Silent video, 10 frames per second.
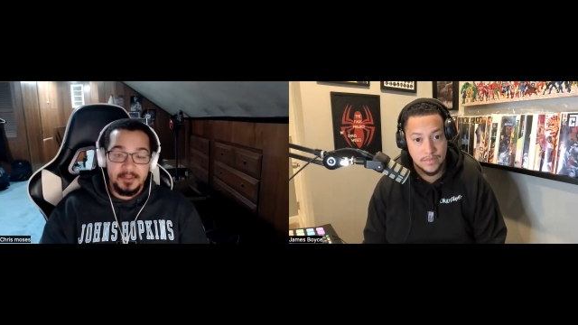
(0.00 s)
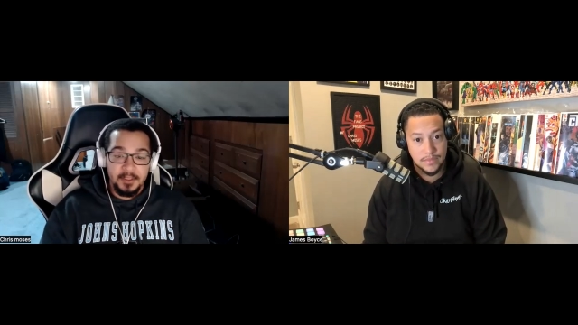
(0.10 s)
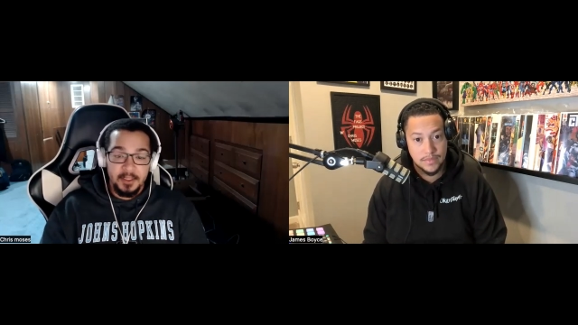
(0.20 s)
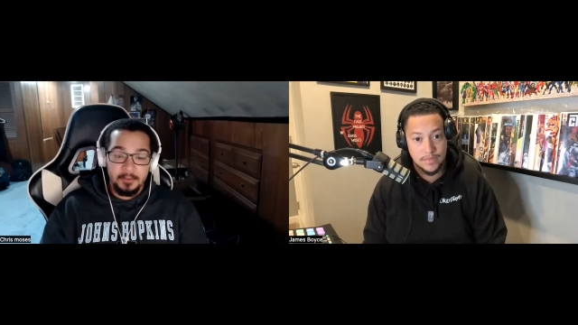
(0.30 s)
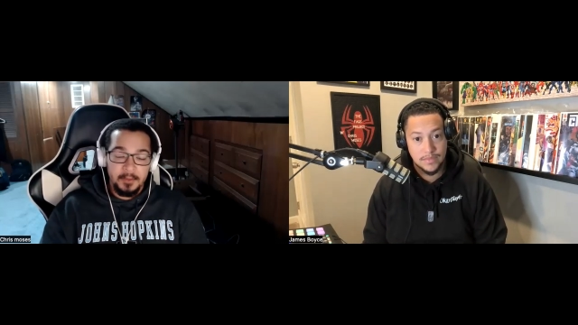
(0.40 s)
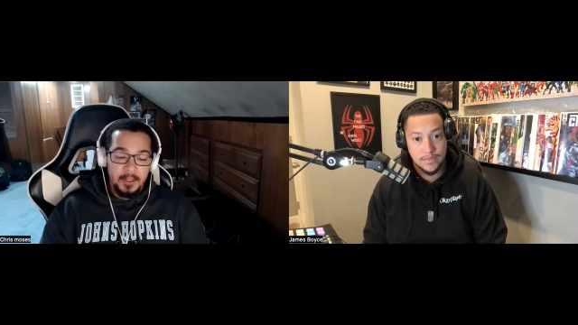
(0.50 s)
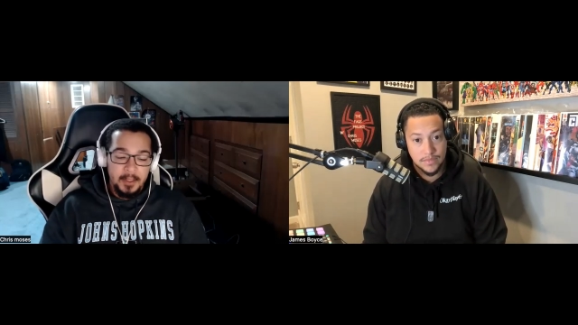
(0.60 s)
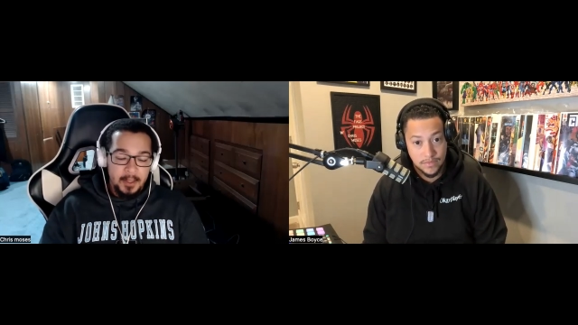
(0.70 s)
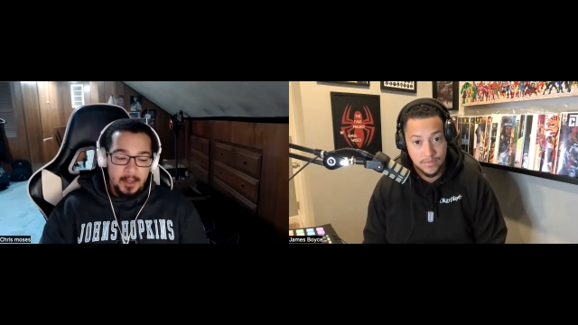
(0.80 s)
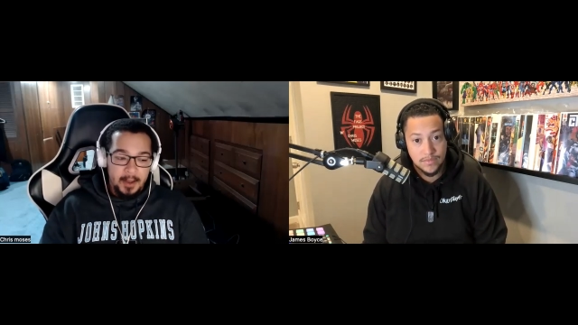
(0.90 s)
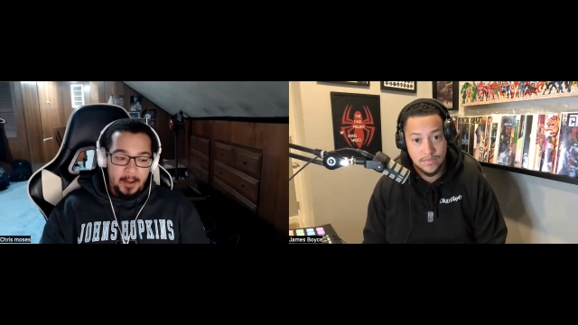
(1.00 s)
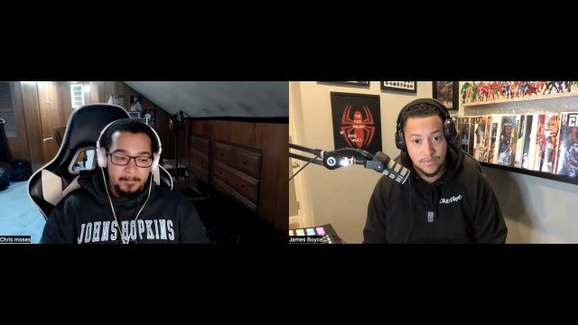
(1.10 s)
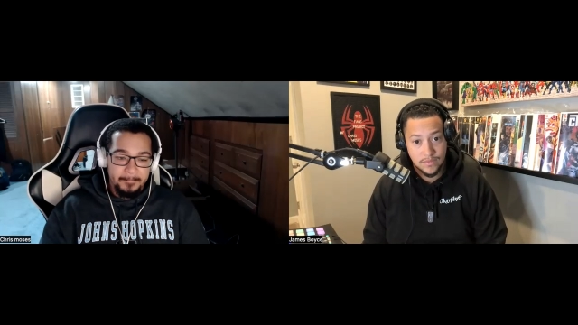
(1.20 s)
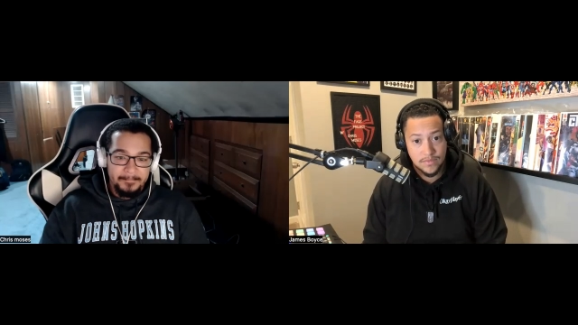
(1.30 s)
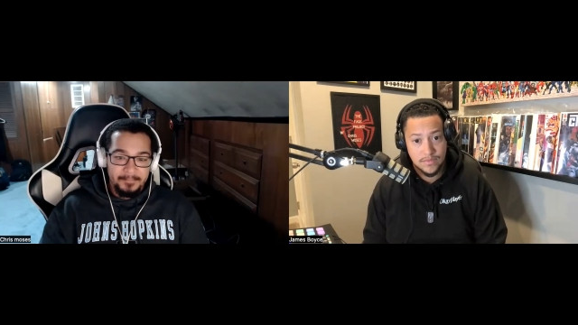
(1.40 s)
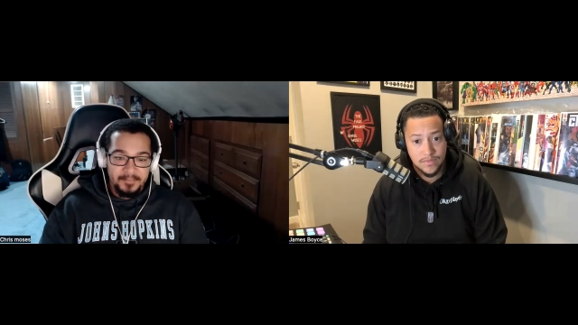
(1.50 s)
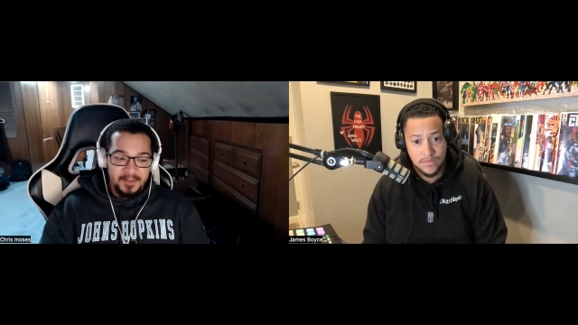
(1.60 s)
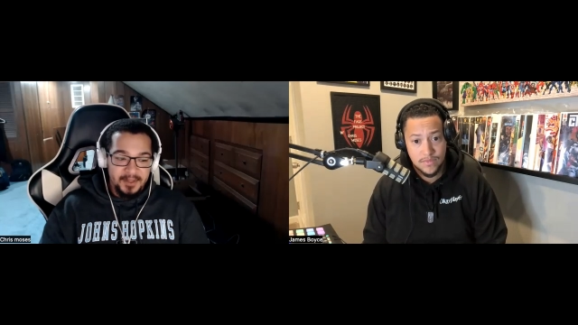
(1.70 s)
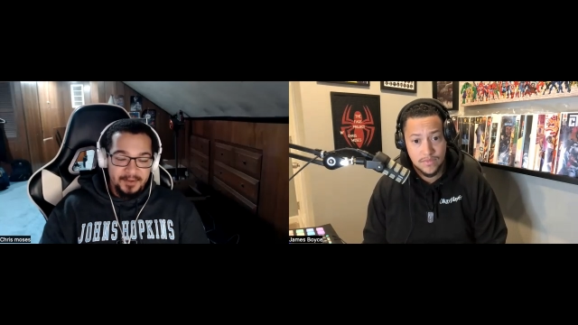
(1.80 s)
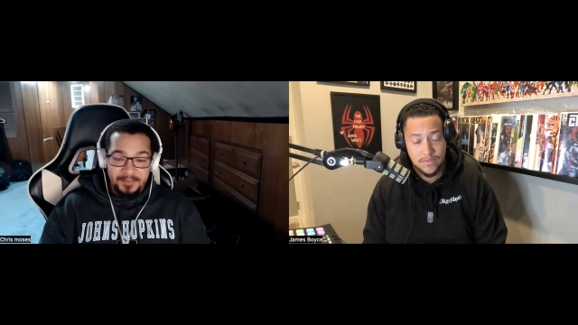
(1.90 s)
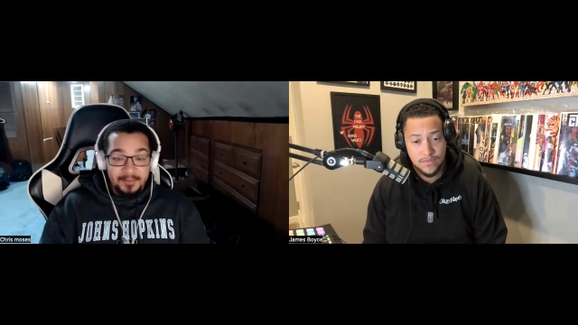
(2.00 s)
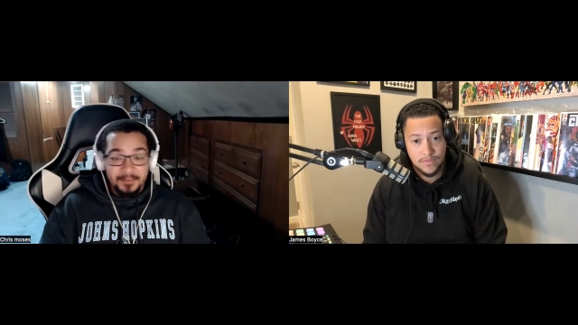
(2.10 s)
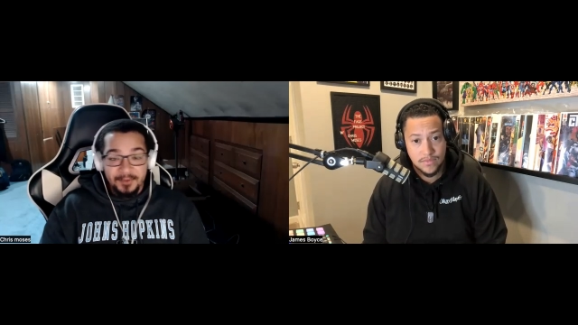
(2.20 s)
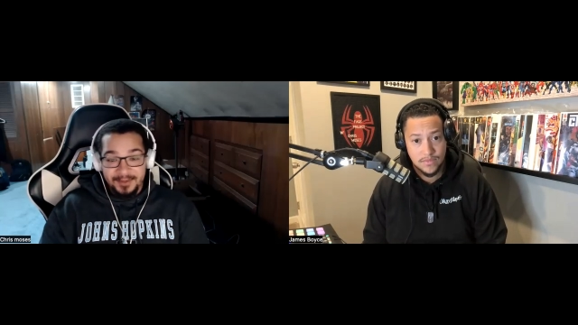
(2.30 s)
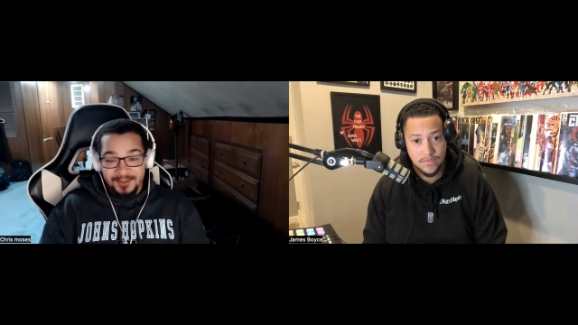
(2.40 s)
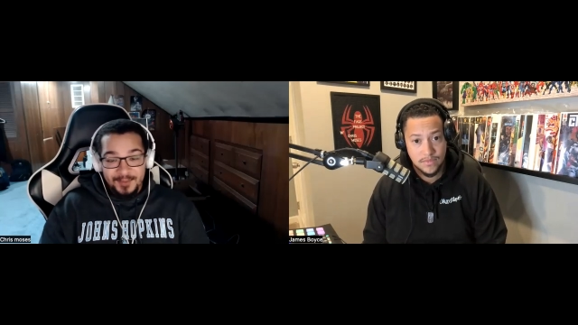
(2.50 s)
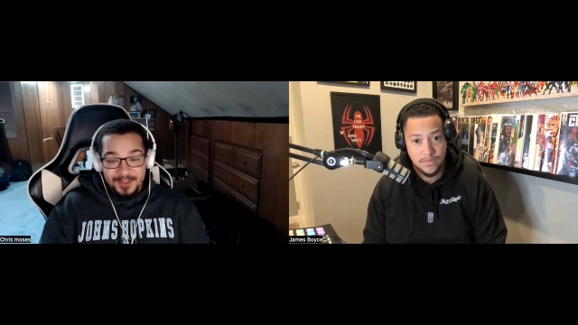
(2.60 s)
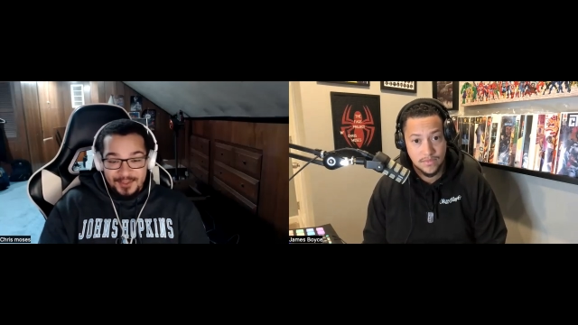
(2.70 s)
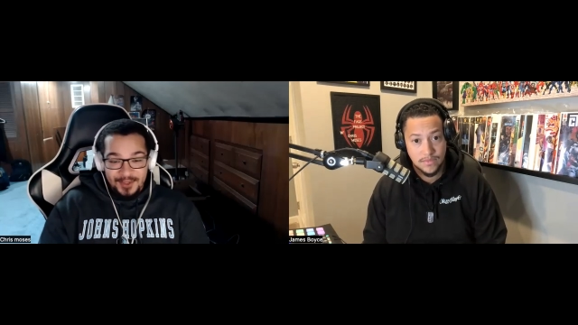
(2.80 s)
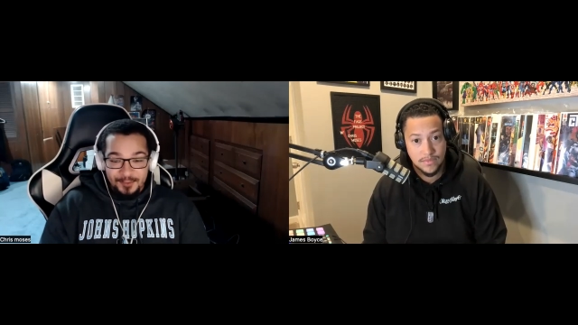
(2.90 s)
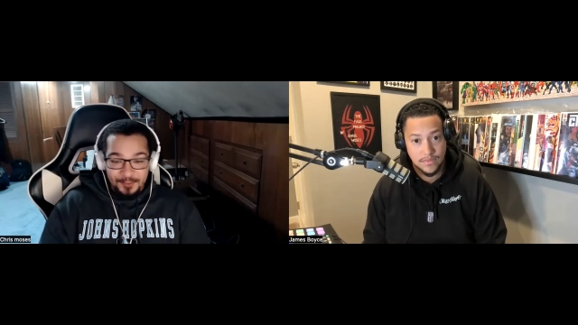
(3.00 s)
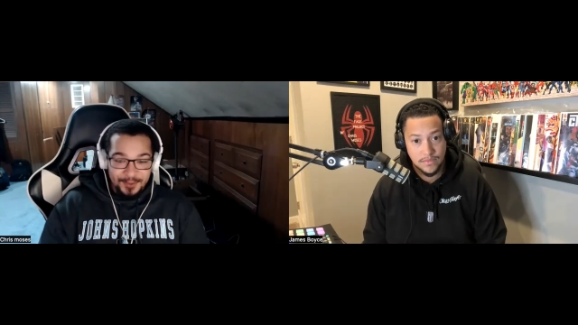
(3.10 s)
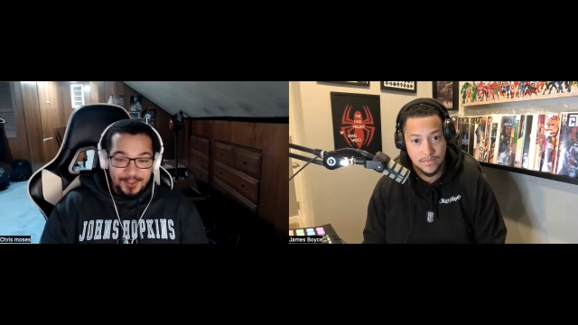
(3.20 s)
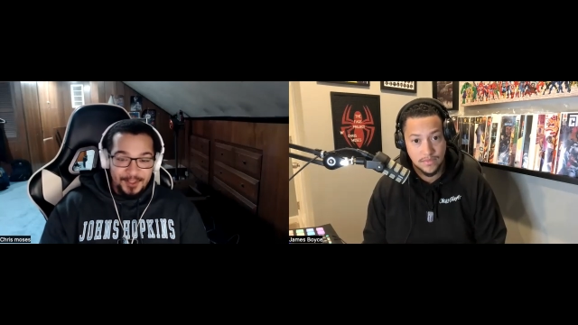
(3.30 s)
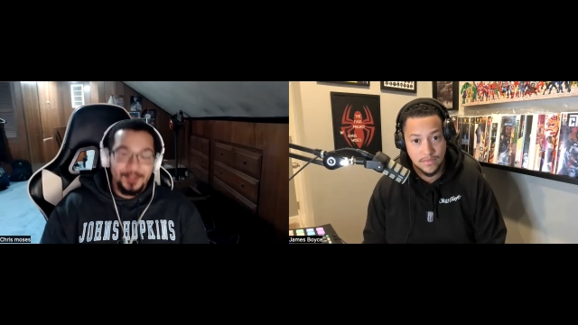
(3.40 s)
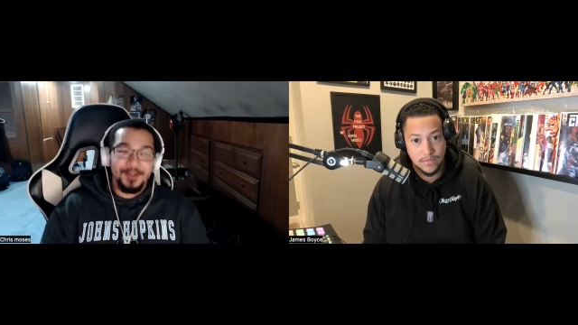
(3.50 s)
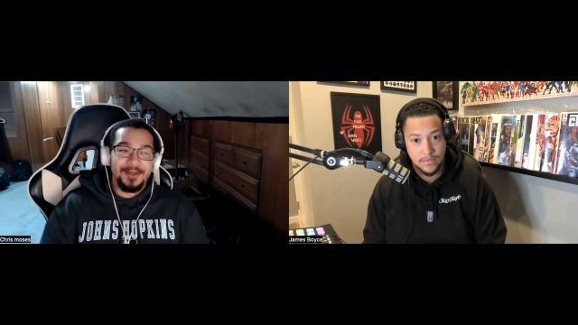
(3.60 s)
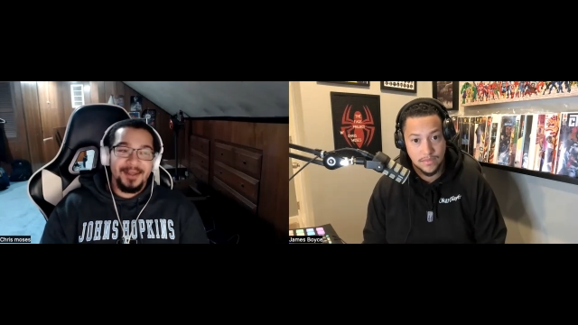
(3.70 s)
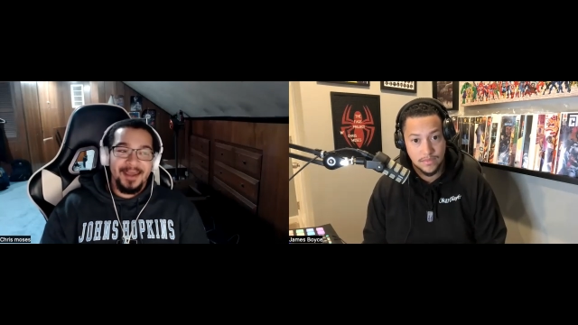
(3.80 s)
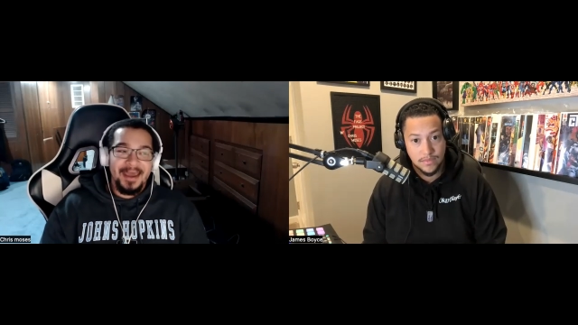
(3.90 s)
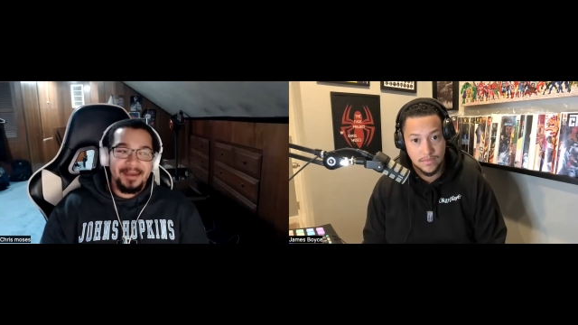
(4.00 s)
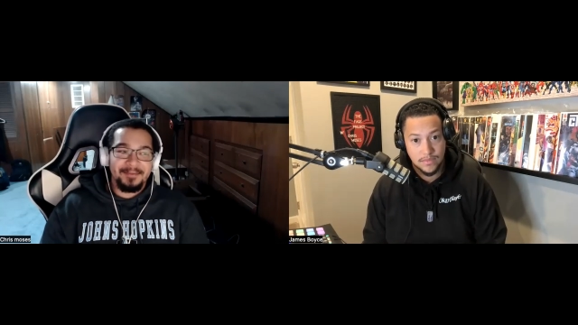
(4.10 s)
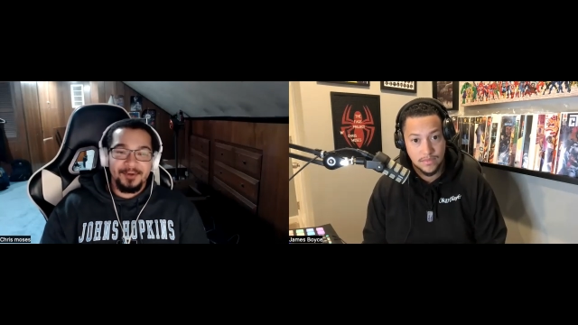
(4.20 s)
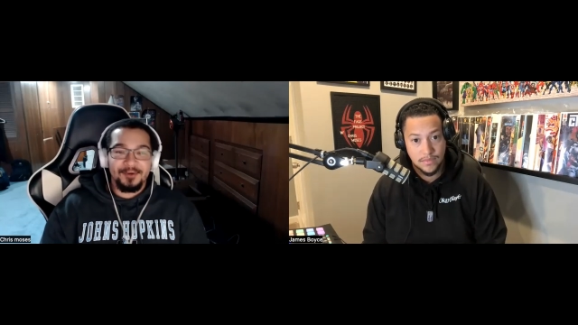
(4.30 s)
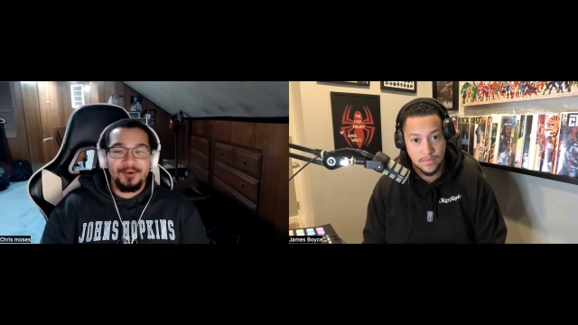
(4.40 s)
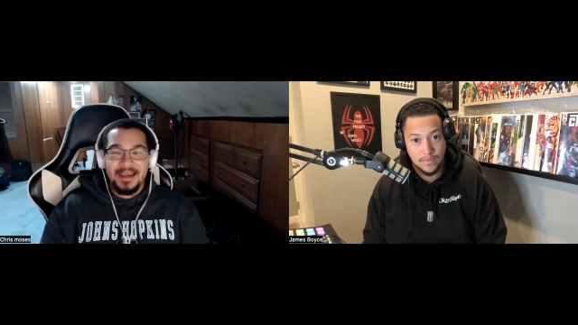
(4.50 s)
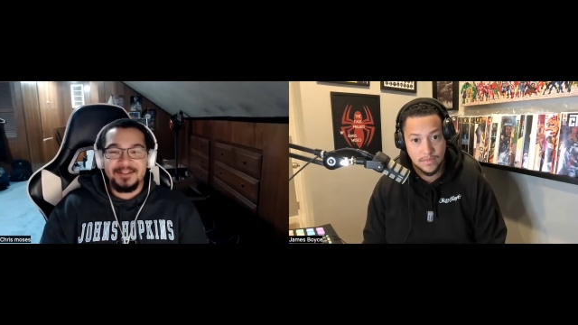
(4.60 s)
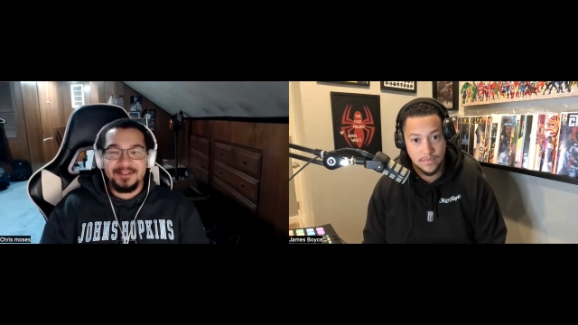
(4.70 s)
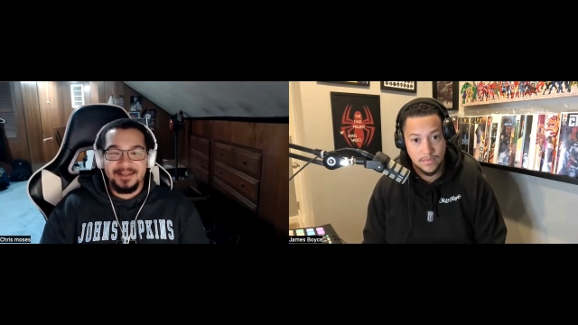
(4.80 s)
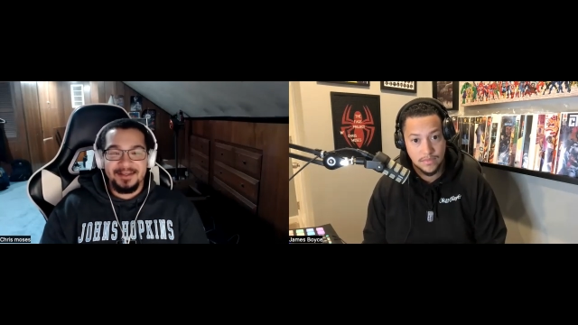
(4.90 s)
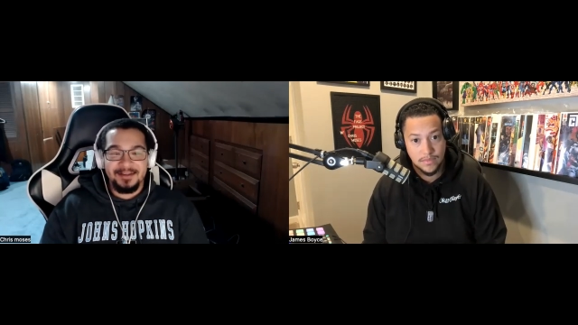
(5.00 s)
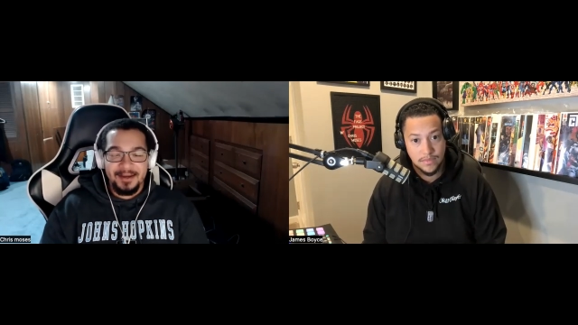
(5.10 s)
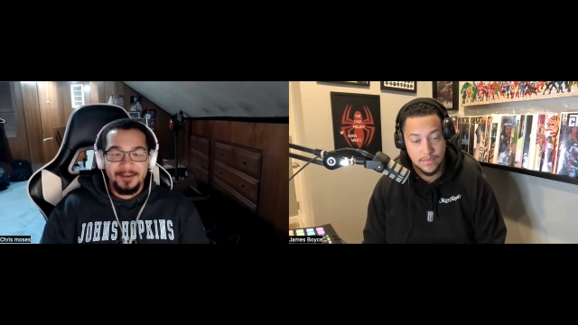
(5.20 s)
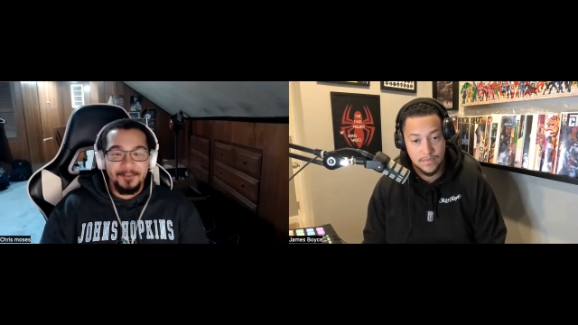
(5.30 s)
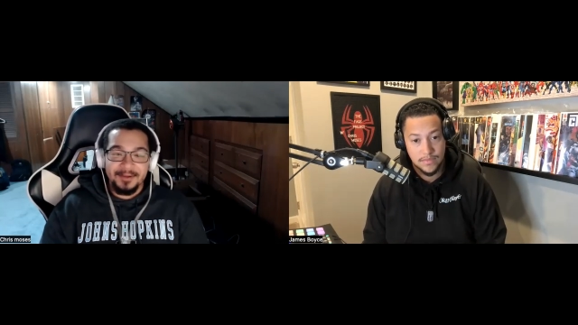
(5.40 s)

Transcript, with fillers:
Speaker 1: you know? Mm-hmm. Um you know, people humans are really good at procrastinating, right?